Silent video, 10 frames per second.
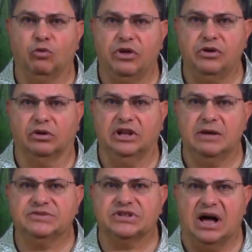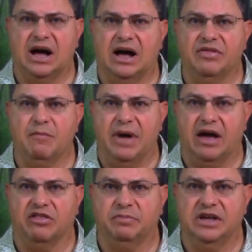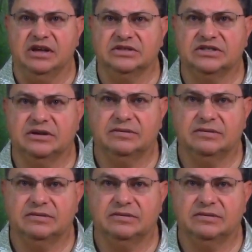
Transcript: with your lips on the mouthpiece.